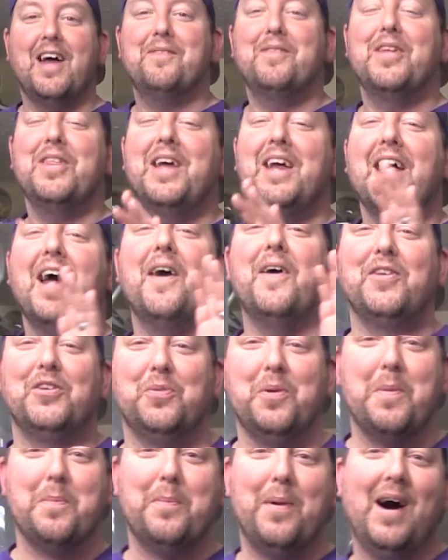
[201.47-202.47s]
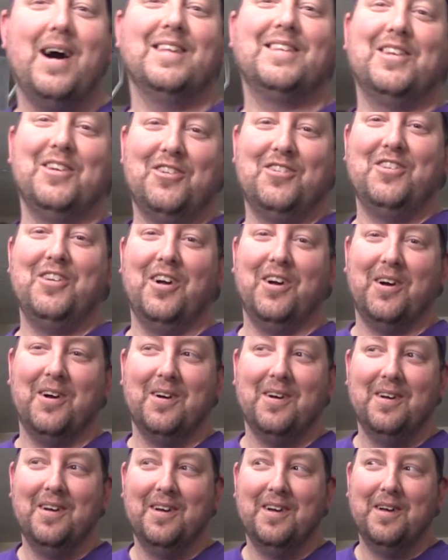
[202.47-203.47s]
everything else we bought this
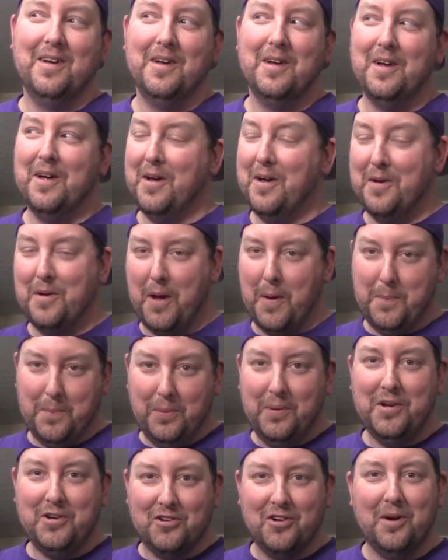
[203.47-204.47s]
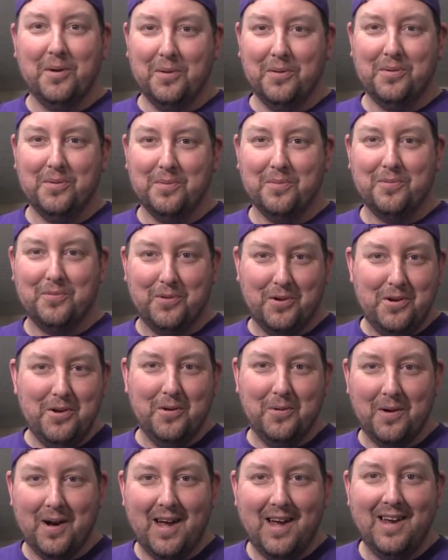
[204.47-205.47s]
year, I'm pretty sure is for
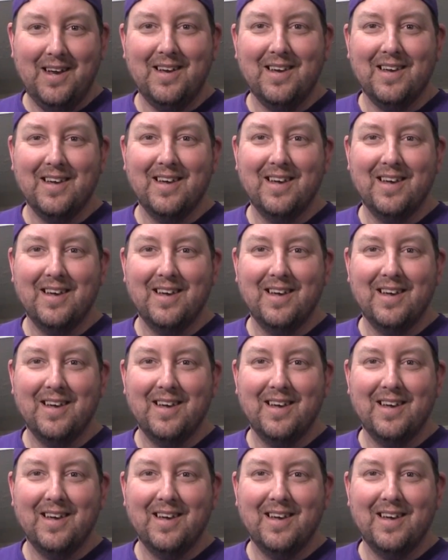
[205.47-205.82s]
you, right?